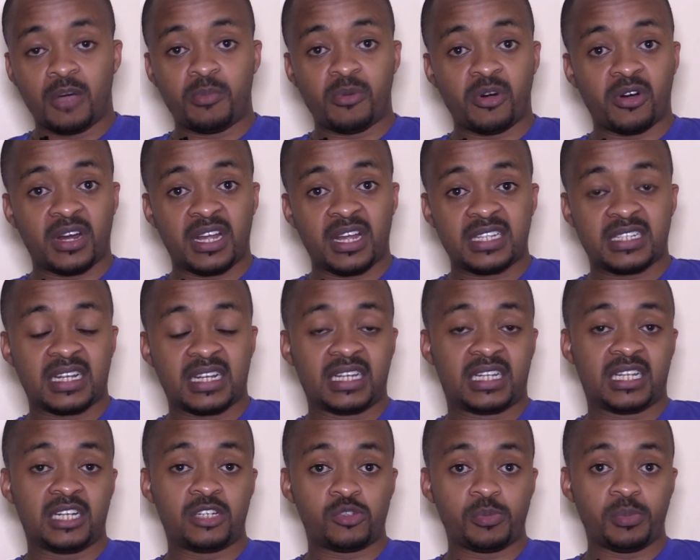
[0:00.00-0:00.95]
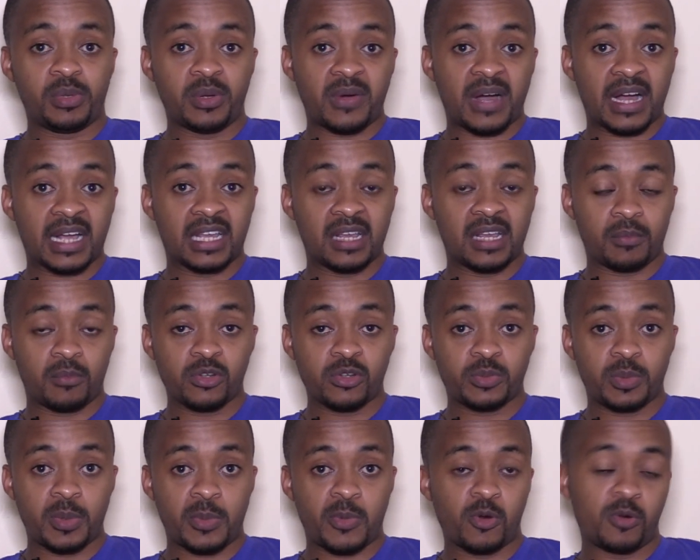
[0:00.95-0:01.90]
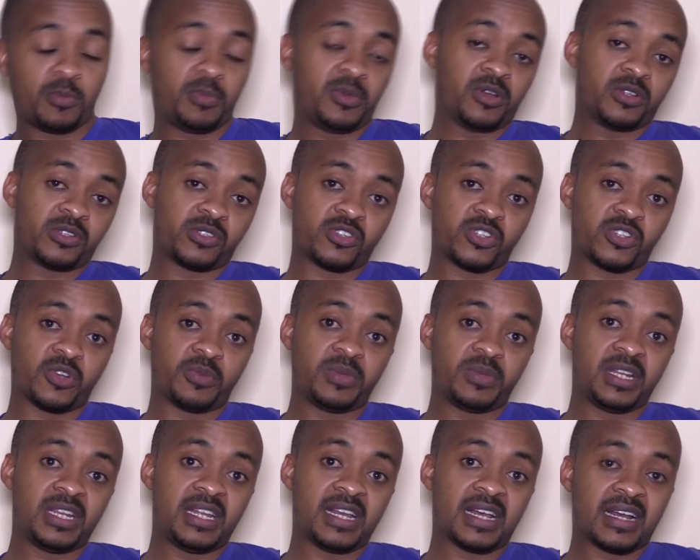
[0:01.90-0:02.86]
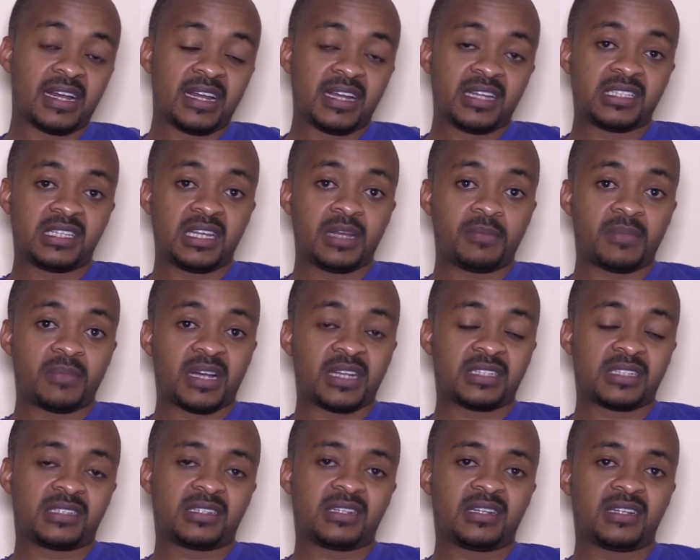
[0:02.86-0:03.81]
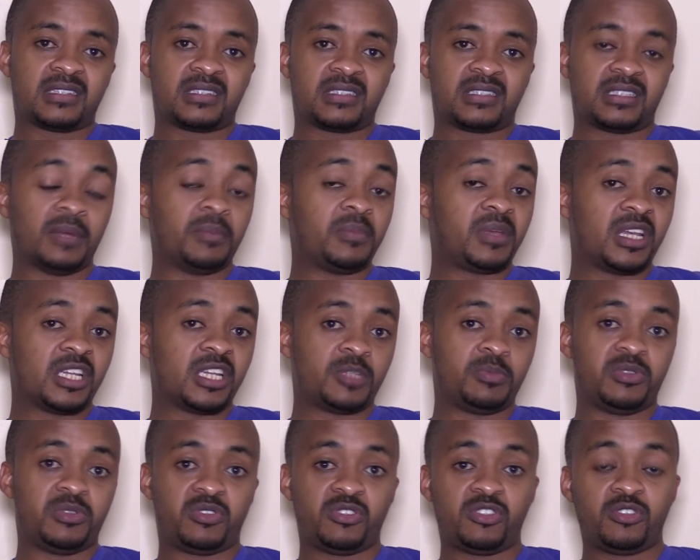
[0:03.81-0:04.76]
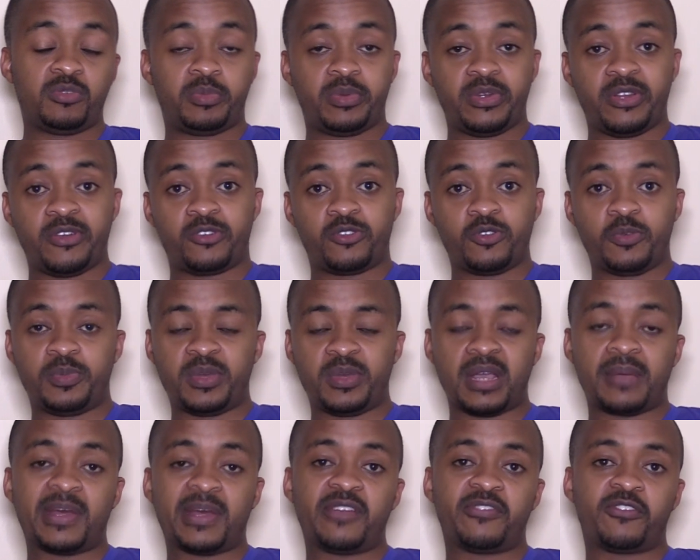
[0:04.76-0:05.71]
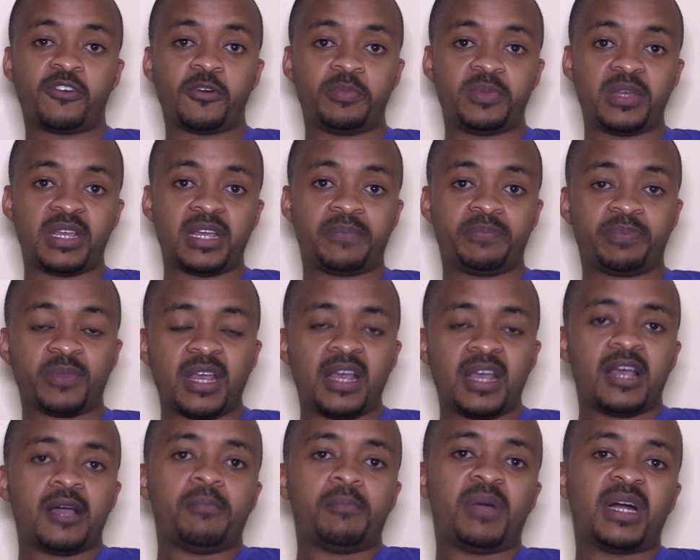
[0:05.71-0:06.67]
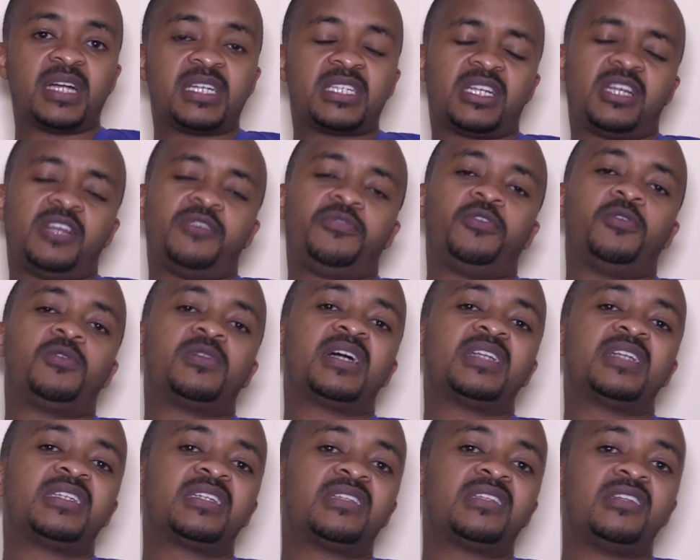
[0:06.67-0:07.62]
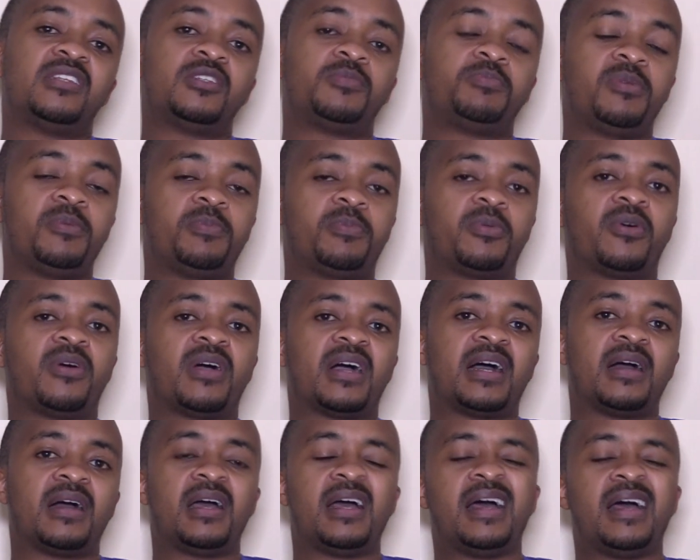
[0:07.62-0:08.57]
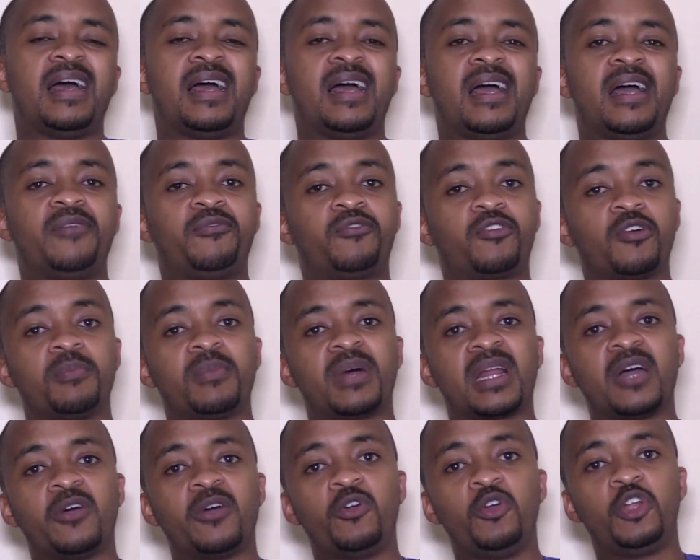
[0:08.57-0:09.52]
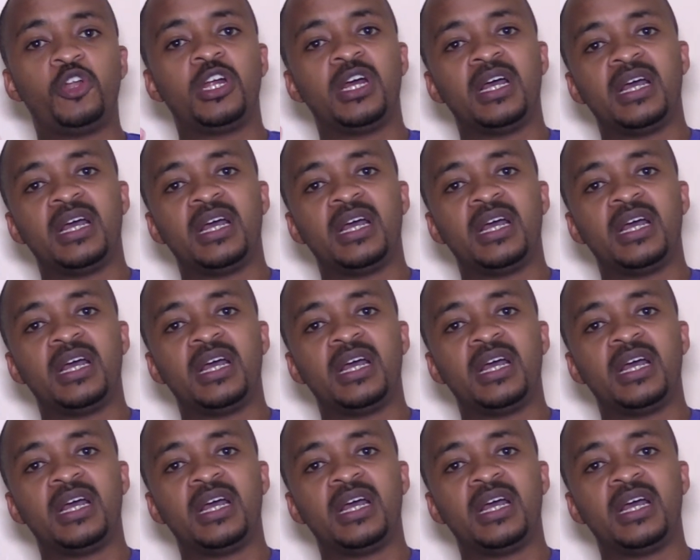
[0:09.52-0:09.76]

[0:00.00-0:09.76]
more or less likely to be working. Most people won't be on social media. Same case between 2 p.m. and 4 p.m. But if you target these people from around